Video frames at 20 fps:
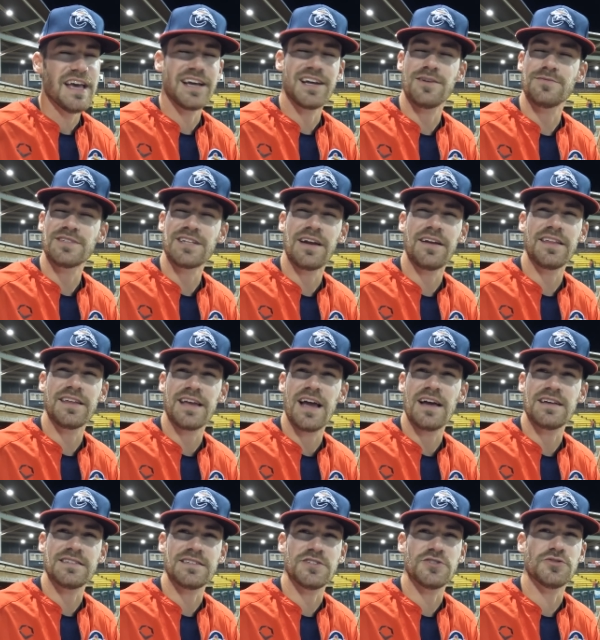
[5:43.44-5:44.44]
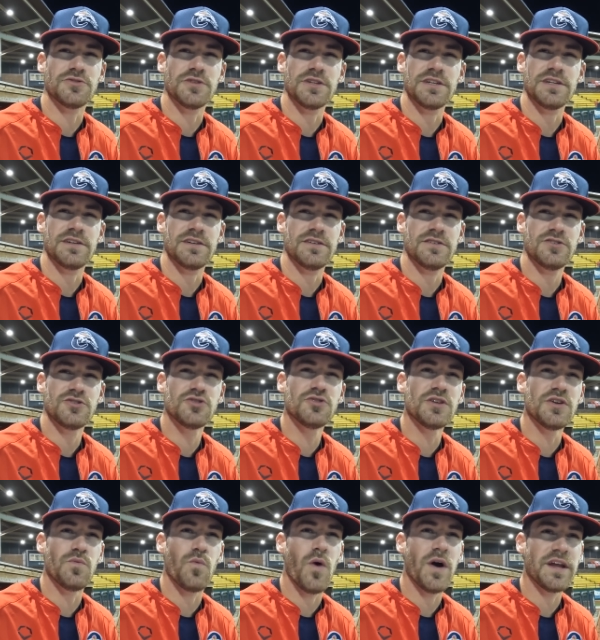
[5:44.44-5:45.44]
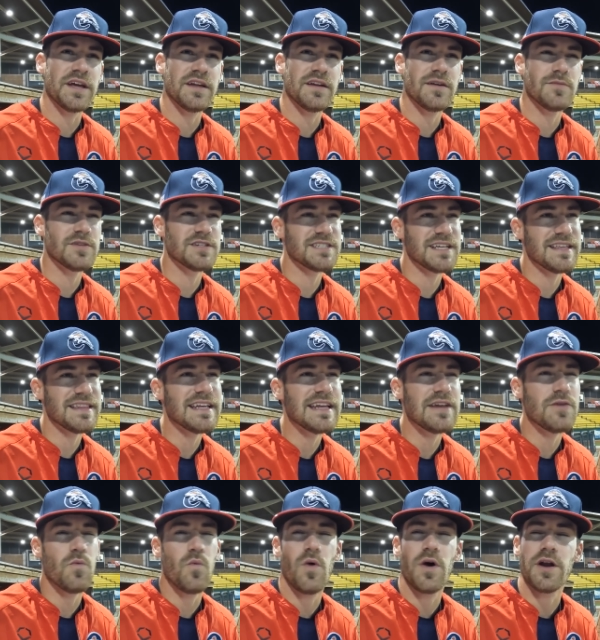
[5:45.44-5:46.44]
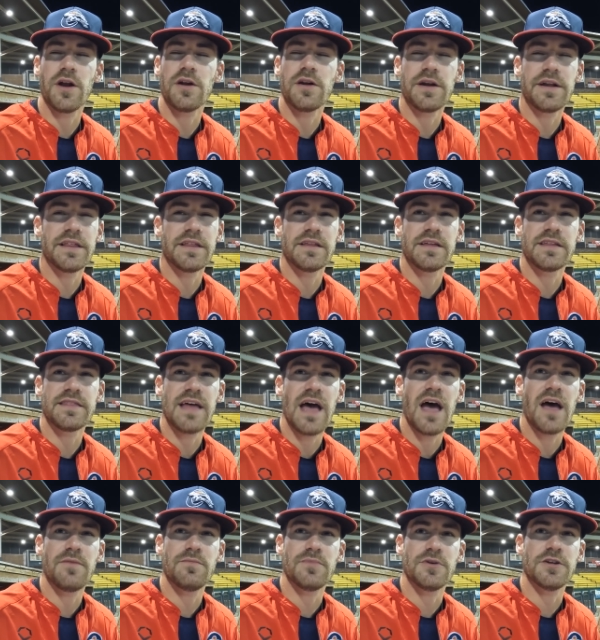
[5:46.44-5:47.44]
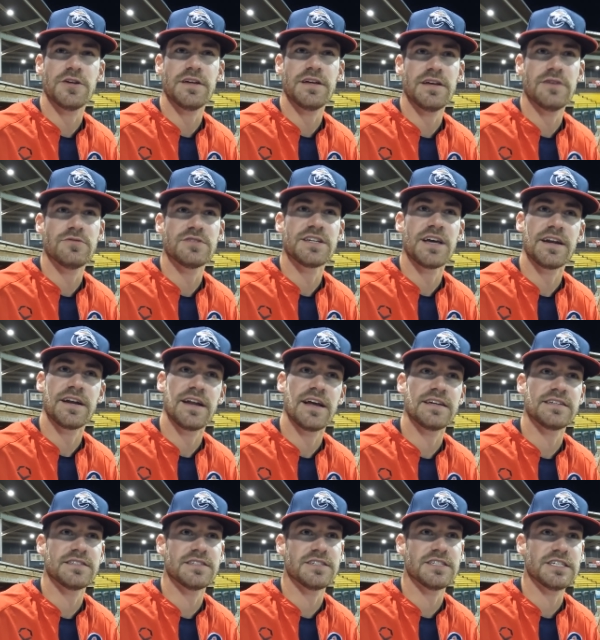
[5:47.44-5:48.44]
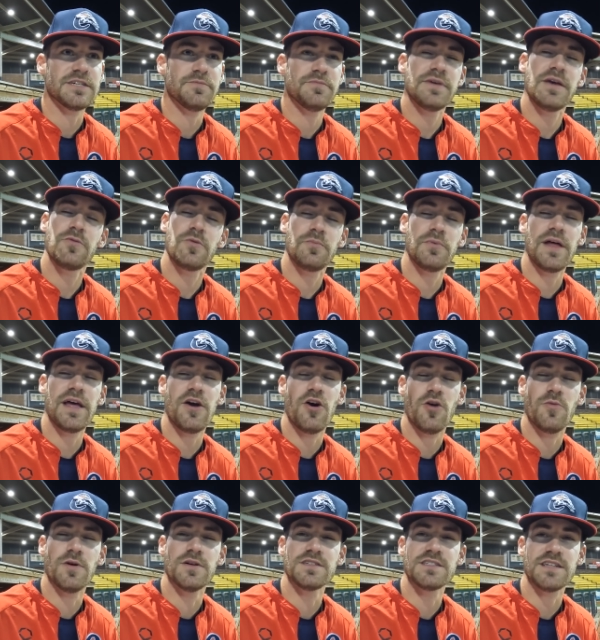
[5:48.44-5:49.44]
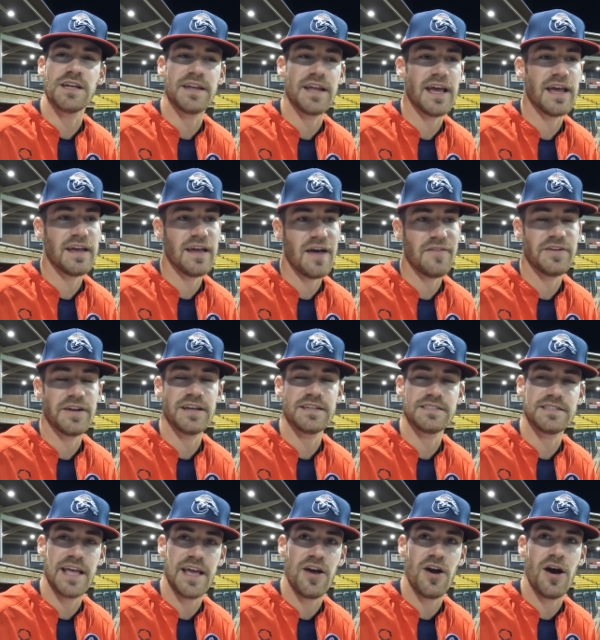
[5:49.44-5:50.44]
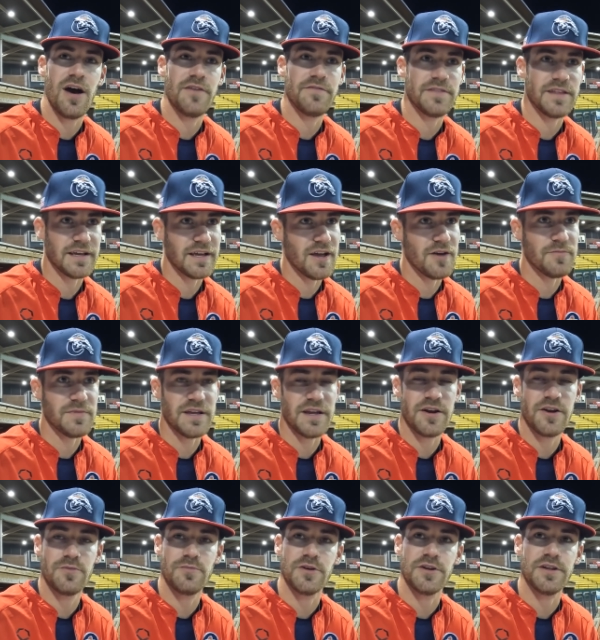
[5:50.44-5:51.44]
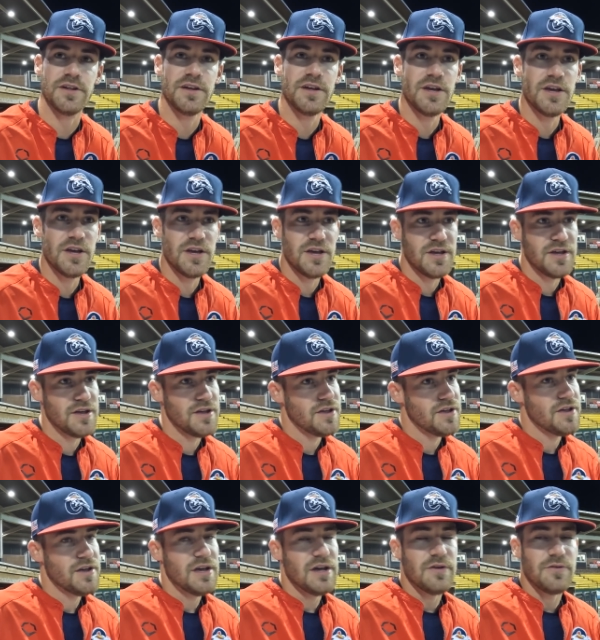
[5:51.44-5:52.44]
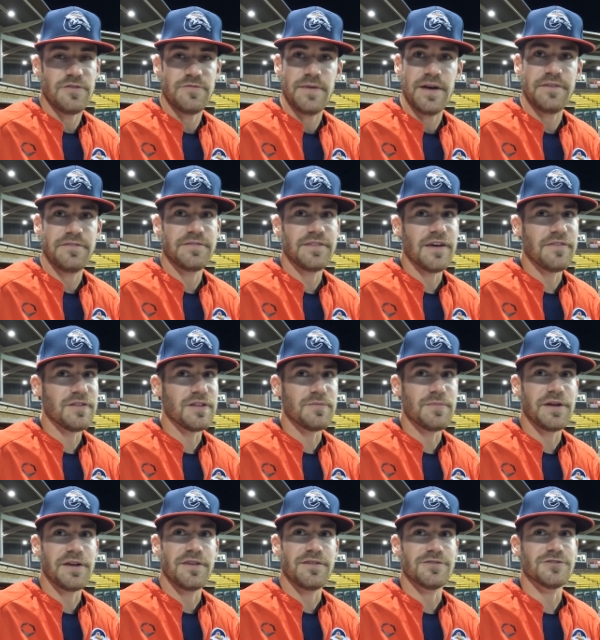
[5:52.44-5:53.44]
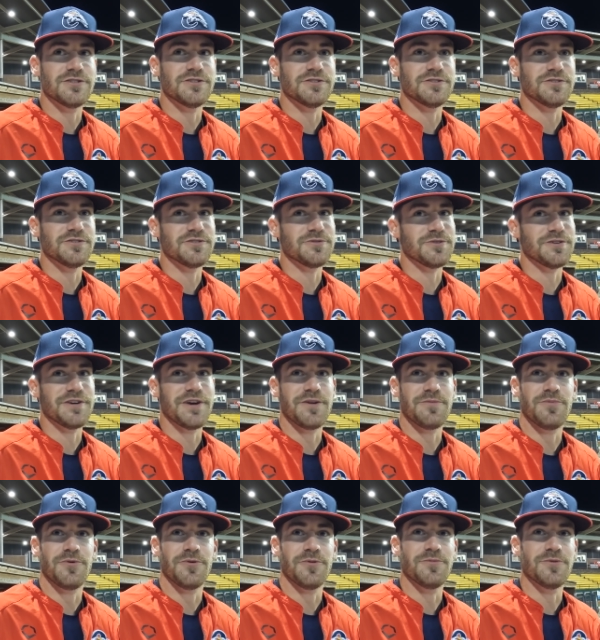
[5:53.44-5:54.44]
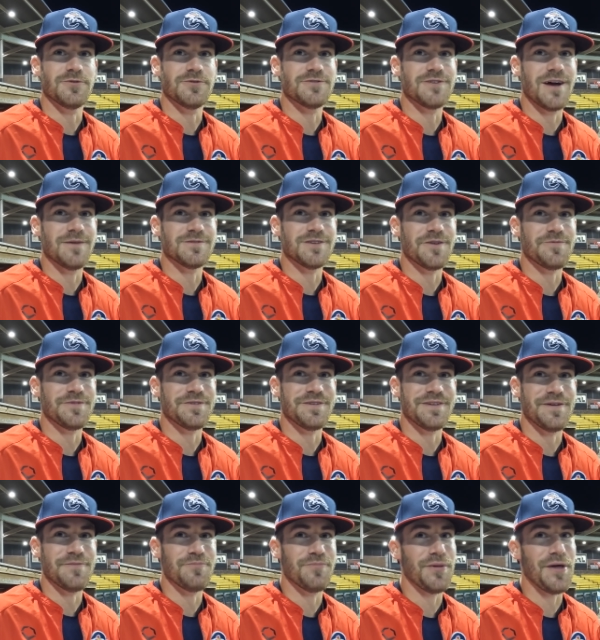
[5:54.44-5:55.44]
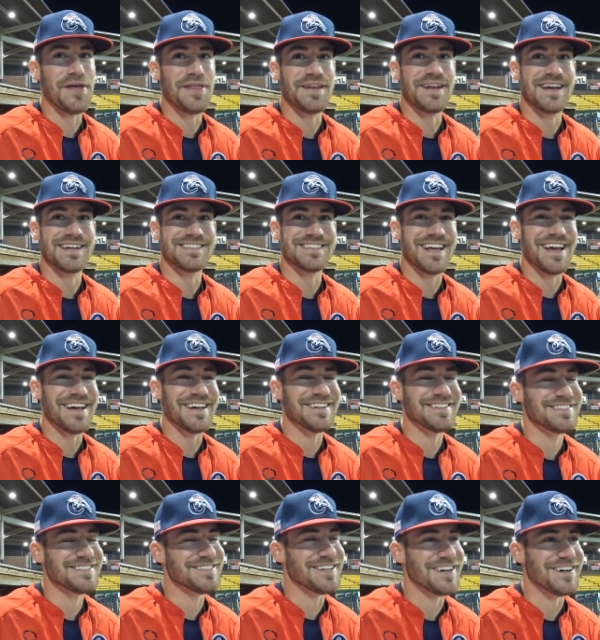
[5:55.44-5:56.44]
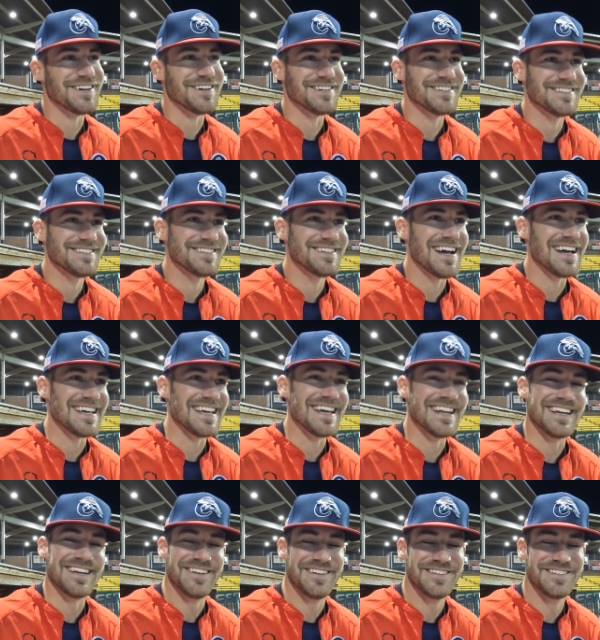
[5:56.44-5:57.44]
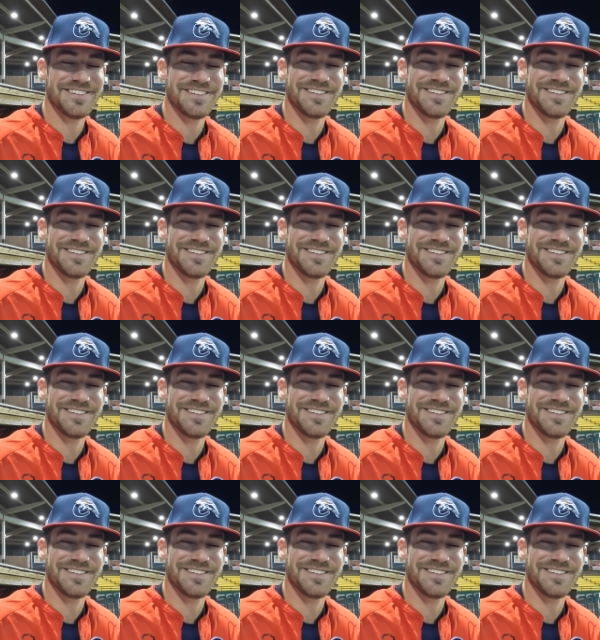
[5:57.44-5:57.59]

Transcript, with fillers: it comes down to the guys that truly truly want it. I'm not saying they didn't want it or anything like that, but it was kind of nice to be able to play at home on Sunday, have a nice day off, and then come here. But we've definitely been in those shoes to where you got to pull the bootstraps up and, and play the next day. So I get it.